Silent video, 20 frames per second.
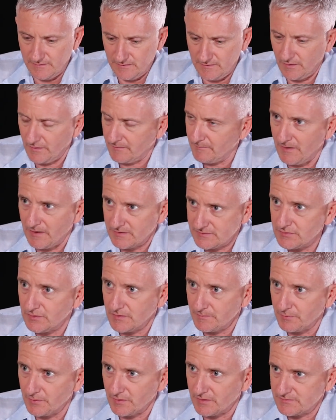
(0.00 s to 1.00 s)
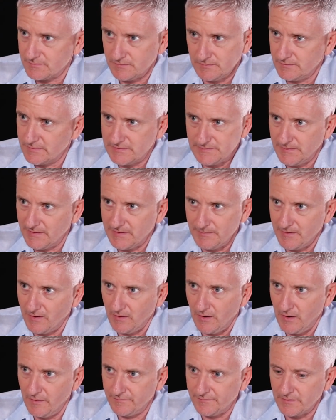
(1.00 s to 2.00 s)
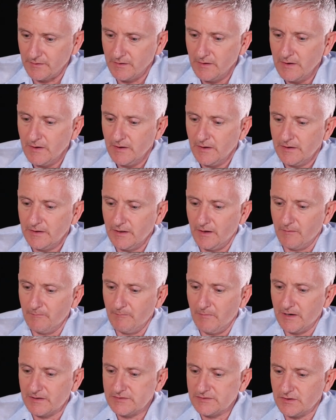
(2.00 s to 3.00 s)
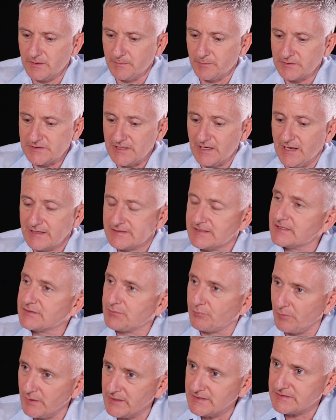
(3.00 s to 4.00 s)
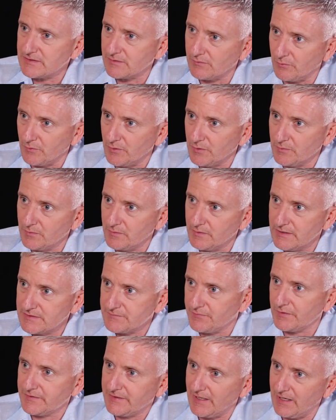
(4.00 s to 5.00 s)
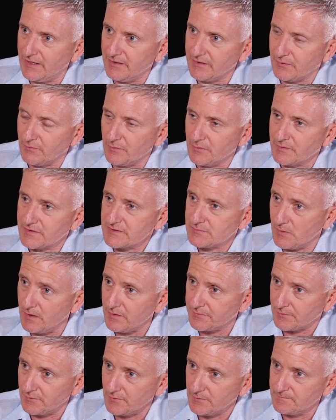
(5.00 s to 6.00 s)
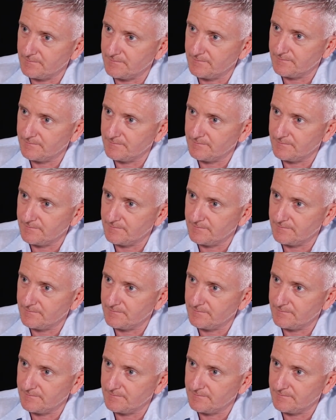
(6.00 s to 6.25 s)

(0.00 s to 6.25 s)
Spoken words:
like Mark Zuckerberg, as we speak about often, you know, Mark Zuckerberg, as his reason grew, his vitality grew and his wealth grew.